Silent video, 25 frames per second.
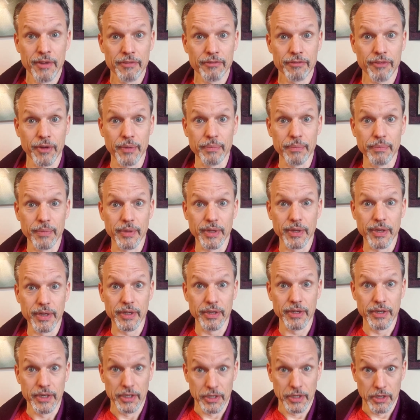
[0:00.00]
from uh,
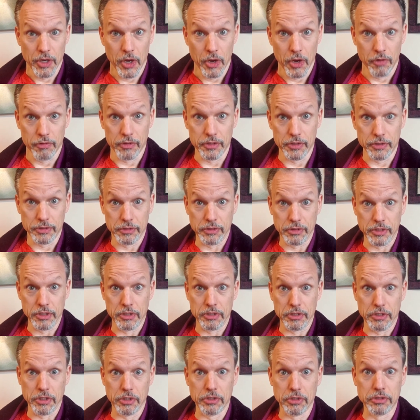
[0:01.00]

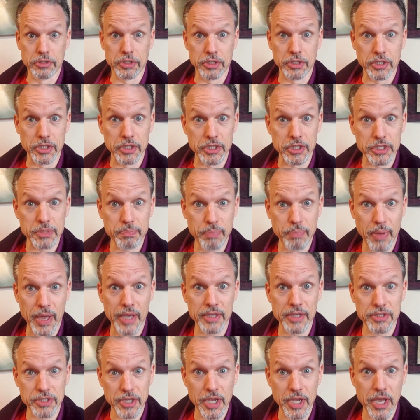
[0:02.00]
overindulging in the
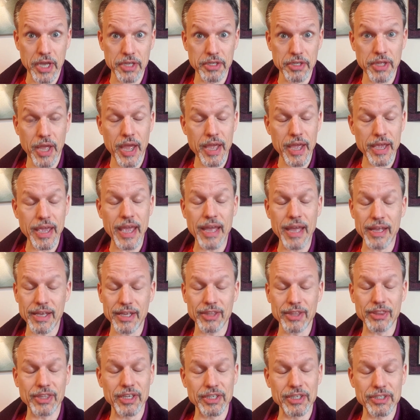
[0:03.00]
spice. Yeah, I, I, can't
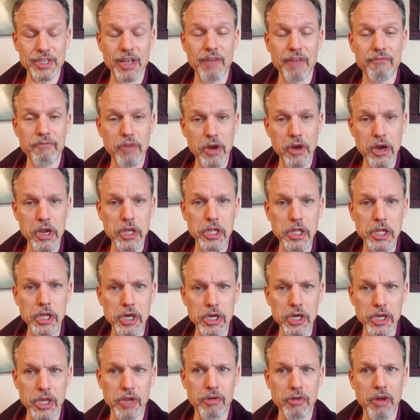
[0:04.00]
get things out very
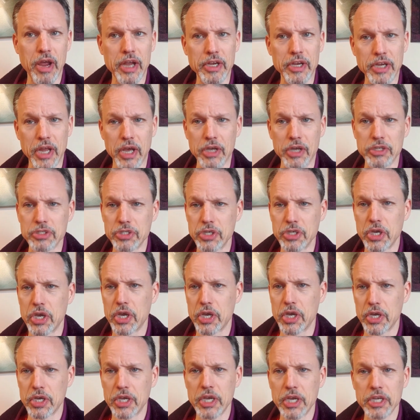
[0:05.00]
clearly right now,
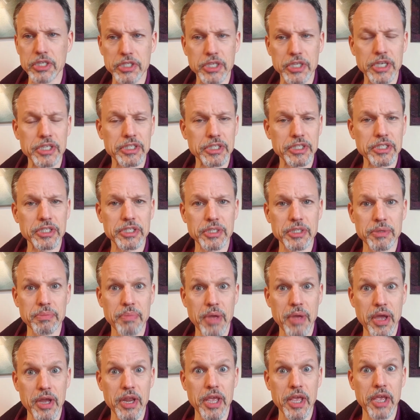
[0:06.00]
so I guess that's
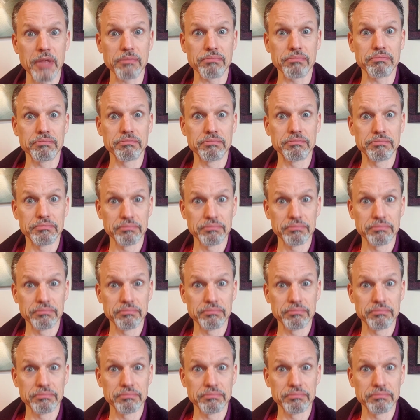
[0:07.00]
about it.